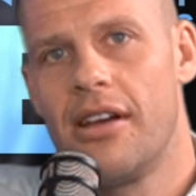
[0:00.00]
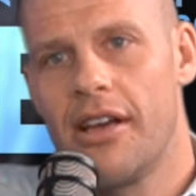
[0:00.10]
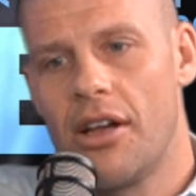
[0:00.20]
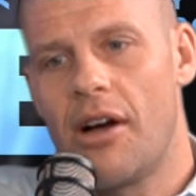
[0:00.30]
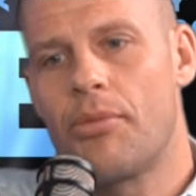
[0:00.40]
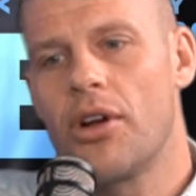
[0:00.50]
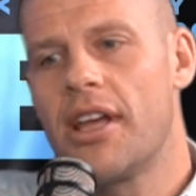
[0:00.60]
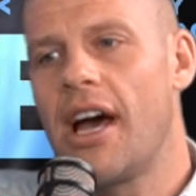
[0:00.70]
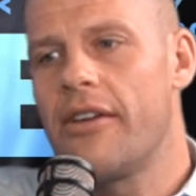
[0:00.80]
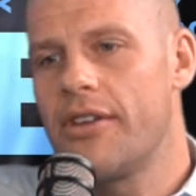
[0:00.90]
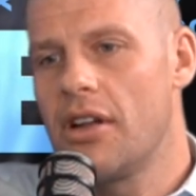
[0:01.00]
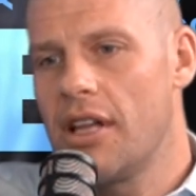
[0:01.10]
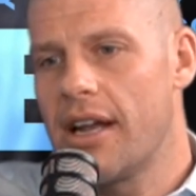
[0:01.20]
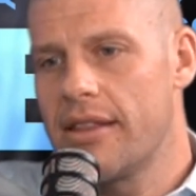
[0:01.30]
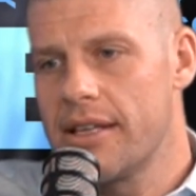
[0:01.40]
know, I'm pretty confident in a lot
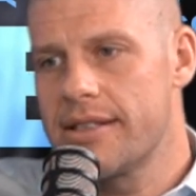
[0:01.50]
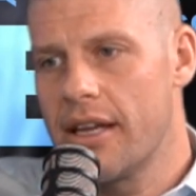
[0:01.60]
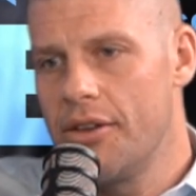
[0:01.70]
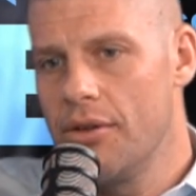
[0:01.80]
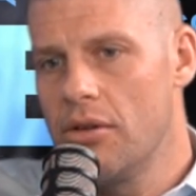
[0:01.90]
of things that I do,